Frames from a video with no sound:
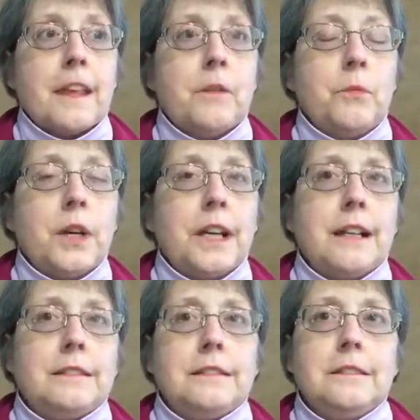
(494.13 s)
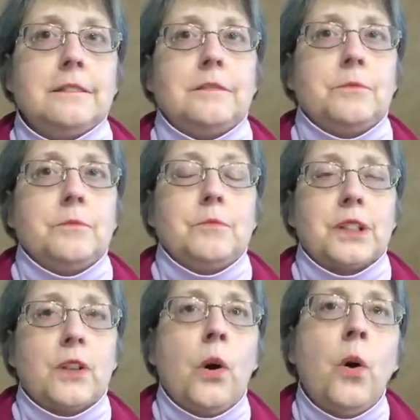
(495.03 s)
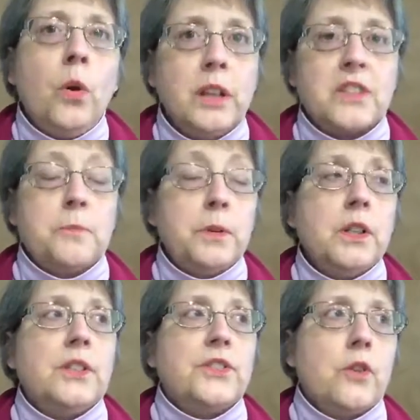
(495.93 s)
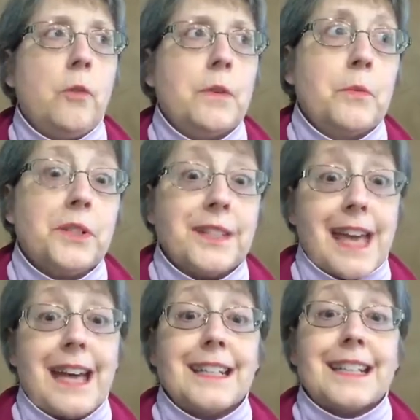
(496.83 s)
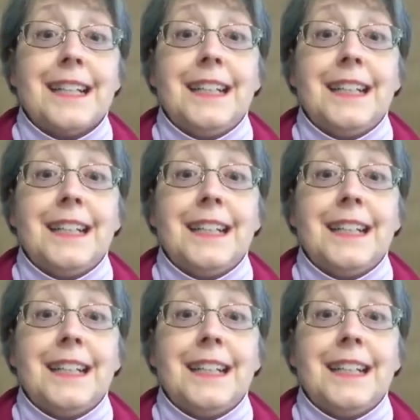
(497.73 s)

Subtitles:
what the whole experience told me was that,